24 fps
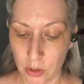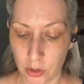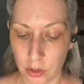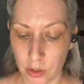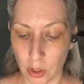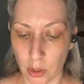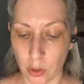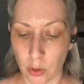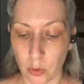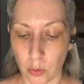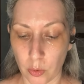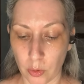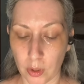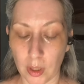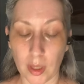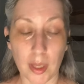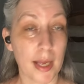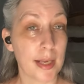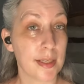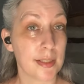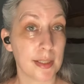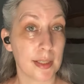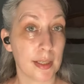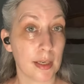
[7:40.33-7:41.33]
So the
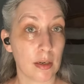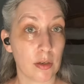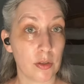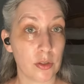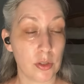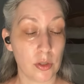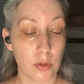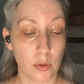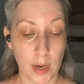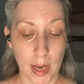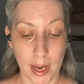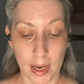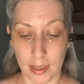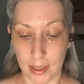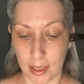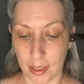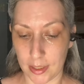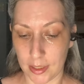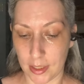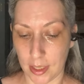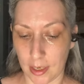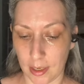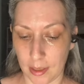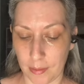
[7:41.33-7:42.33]
last thing that I'll do at
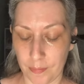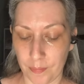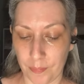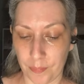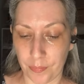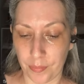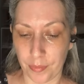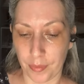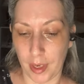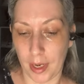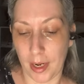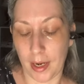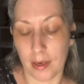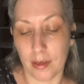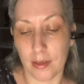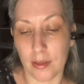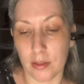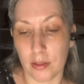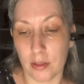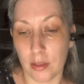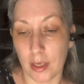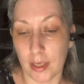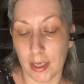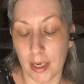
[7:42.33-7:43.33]
nighttime, and
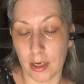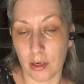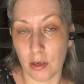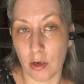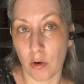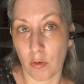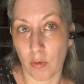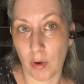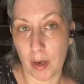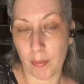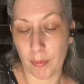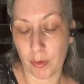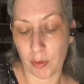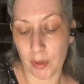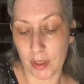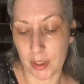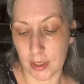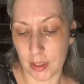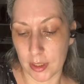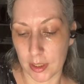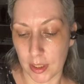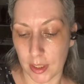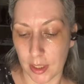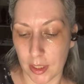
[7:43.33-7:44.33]
again, no rhyme or
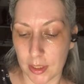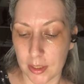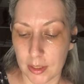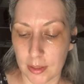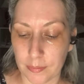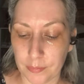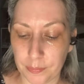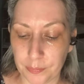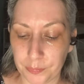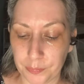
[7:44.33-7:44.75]
reason to this,